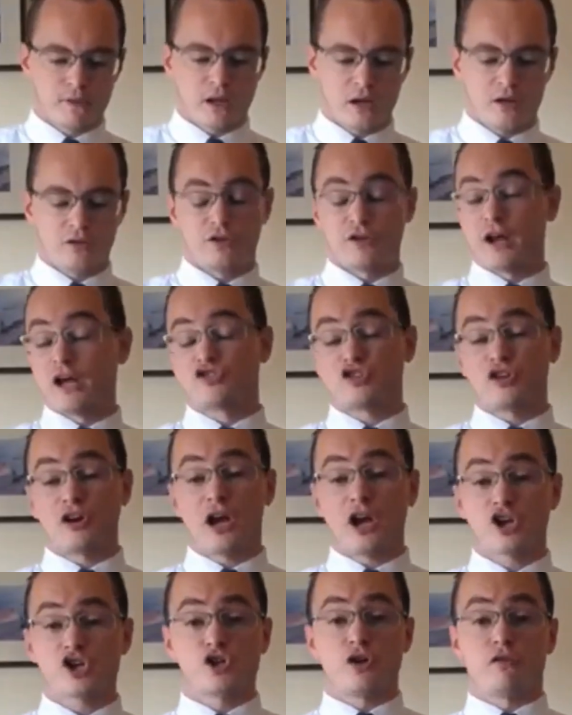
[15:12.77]
The
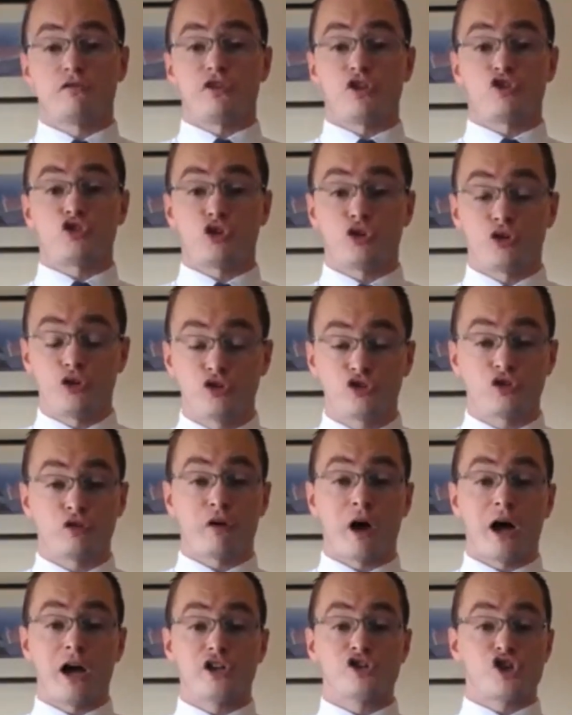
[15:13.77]
resurrection of this
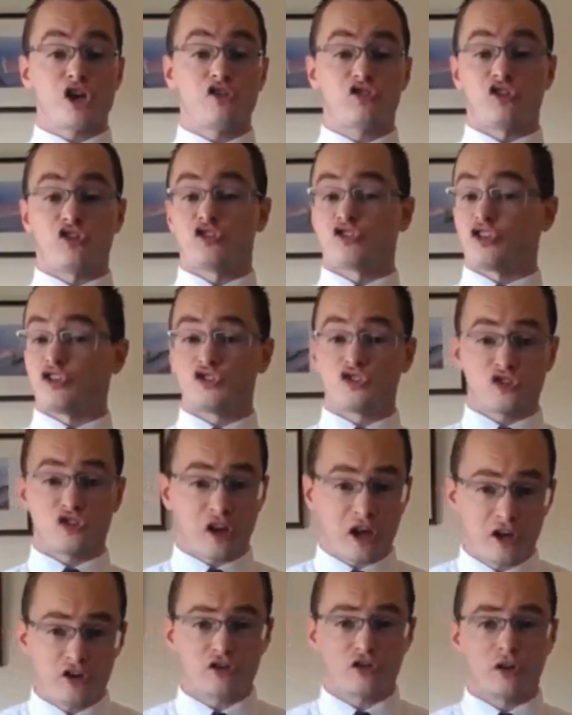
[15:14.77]
crucified Jesus is
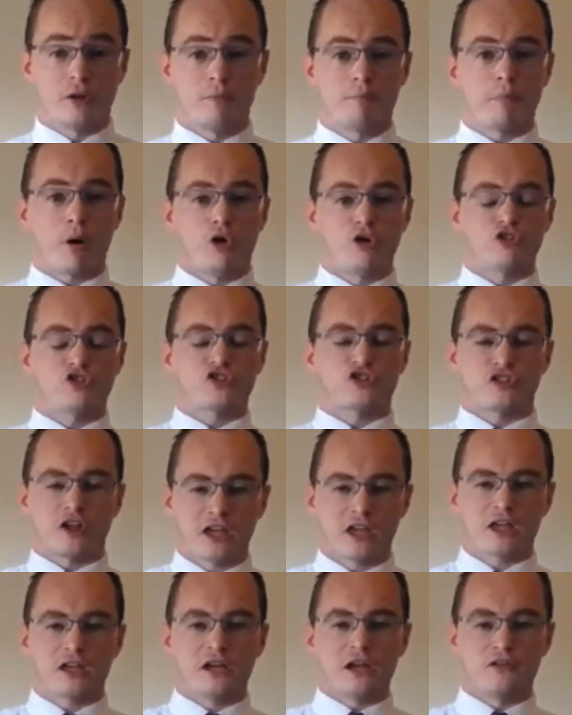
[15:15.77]
central in Paul's
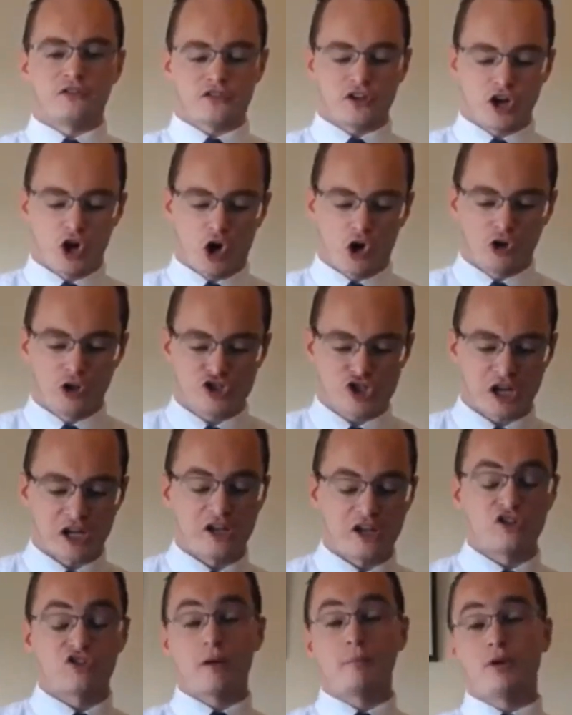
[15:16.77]
thinking and theology.
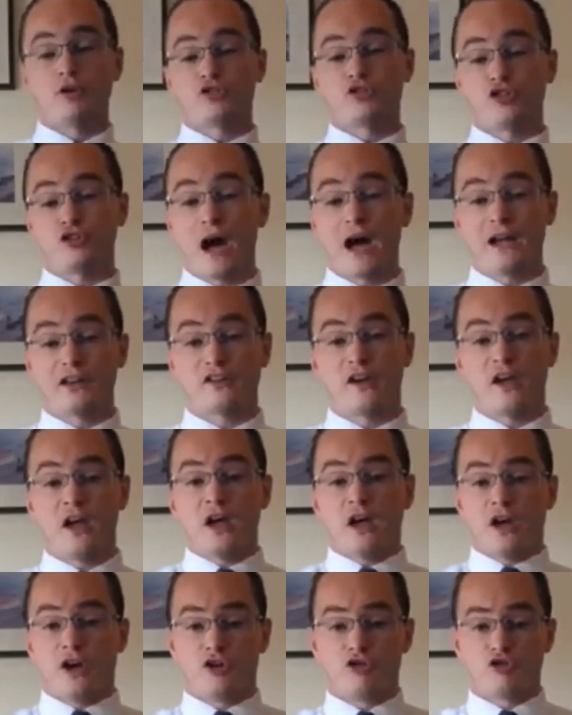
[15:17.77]
He's able to write
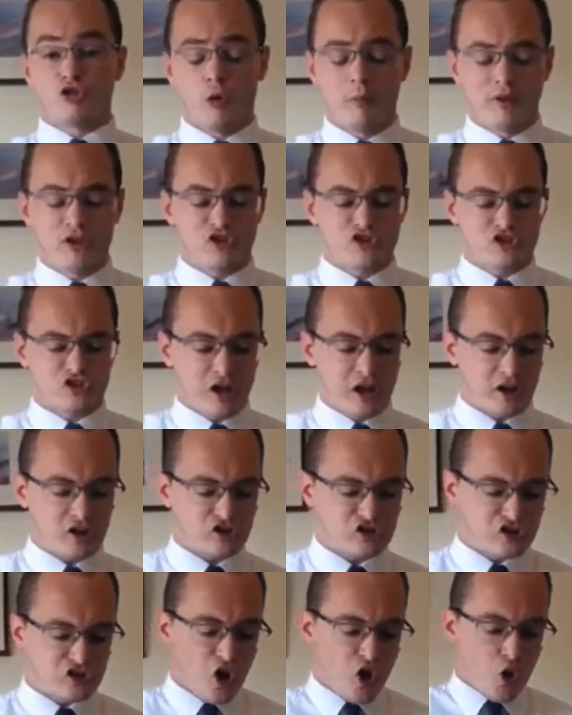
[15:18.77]
in Romans
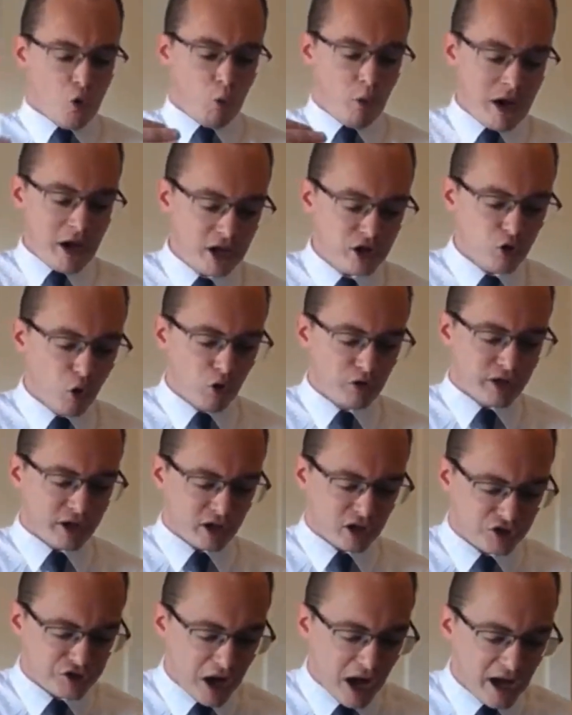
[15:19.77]
6, we know
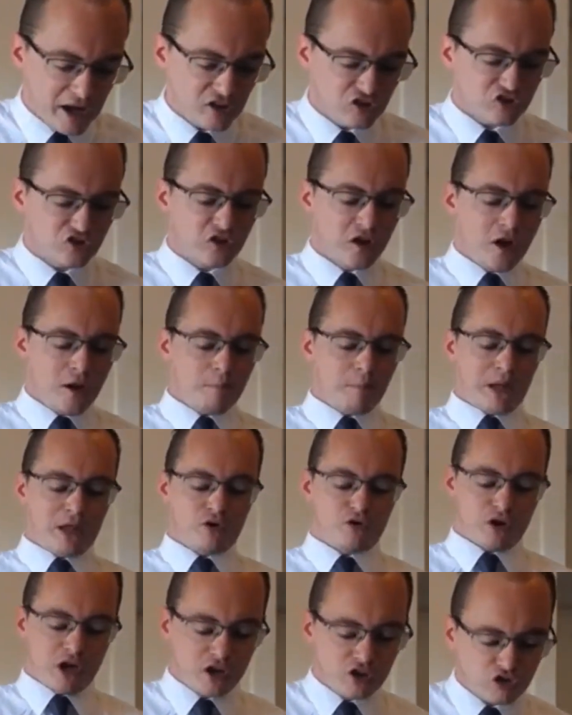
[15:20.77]
that Christ, being
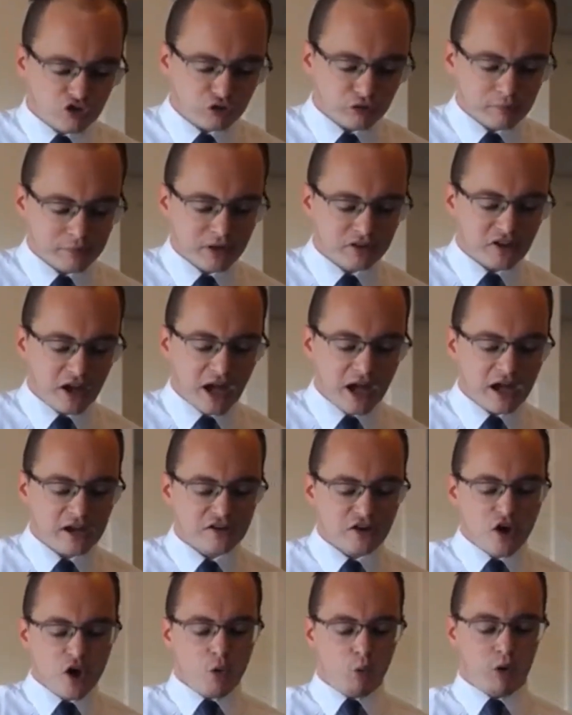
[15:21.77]
raised from the
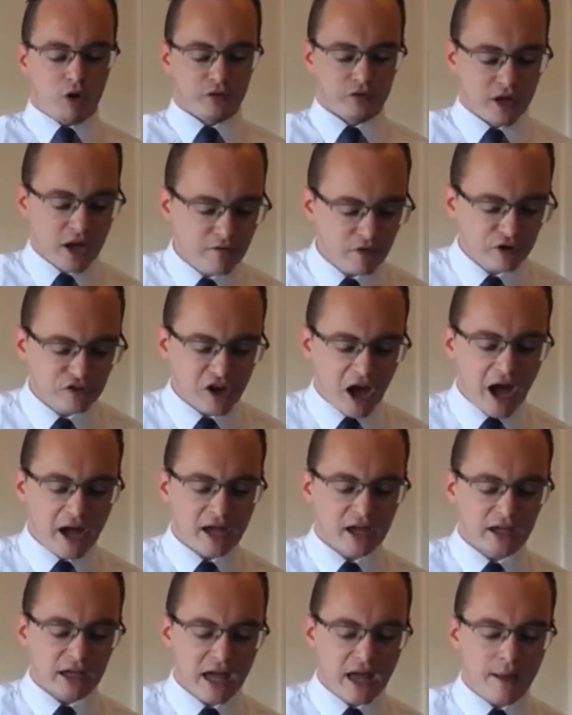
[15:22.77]
dead, will never die
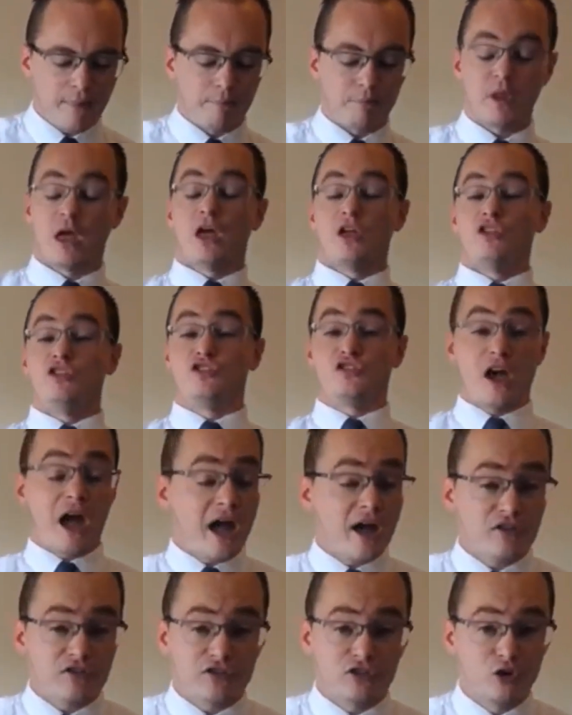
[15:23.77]
again.
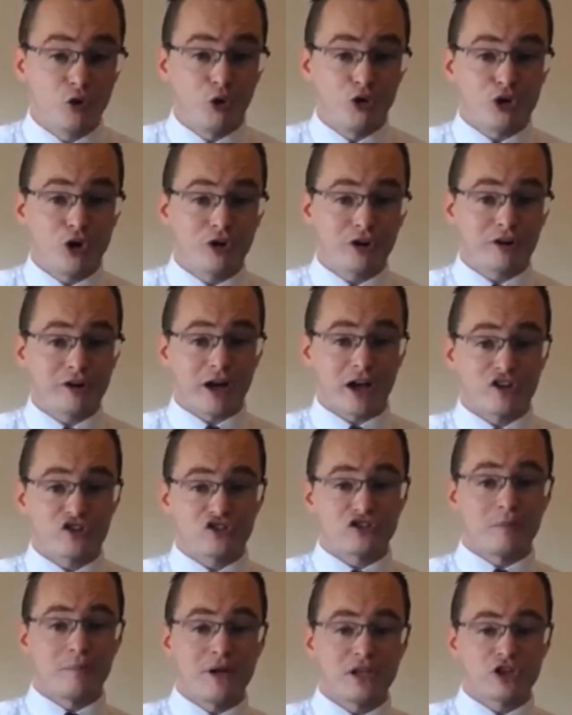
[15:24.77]
Death no longer has
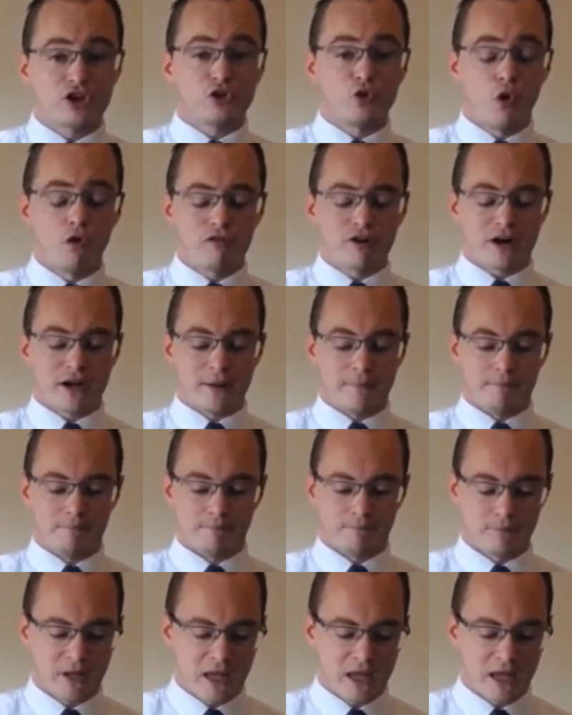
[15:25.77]
dominion over him.